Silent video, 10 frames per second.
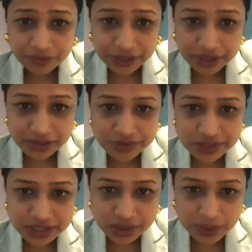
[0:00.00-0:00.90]
Very
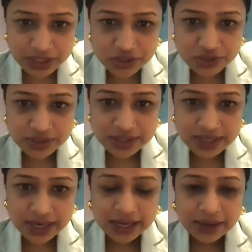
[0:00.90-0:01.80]
interesting questions.
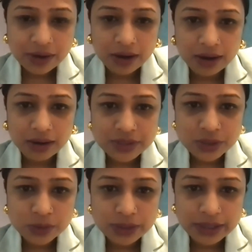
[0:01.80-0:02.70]

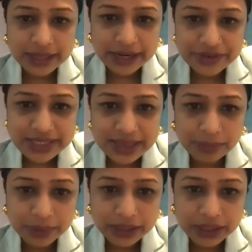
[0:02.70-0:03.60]
So there is
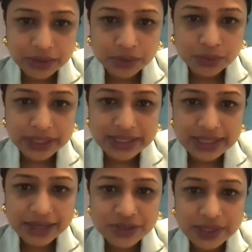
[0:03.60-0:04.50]
somebody who is
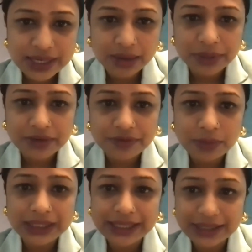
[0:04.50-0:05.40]
actually coming
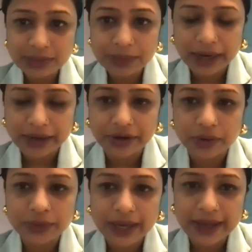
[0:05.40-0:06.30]
from a legal
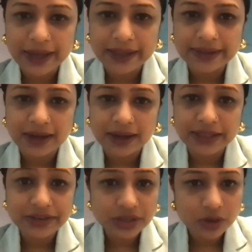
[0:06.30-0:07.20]
background, and
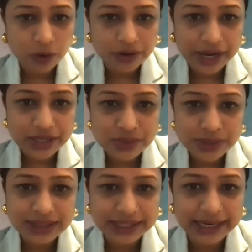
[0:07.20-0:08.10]
they're a law
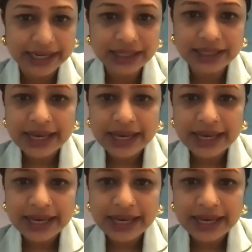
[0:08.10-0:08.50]
graduate, Tanay.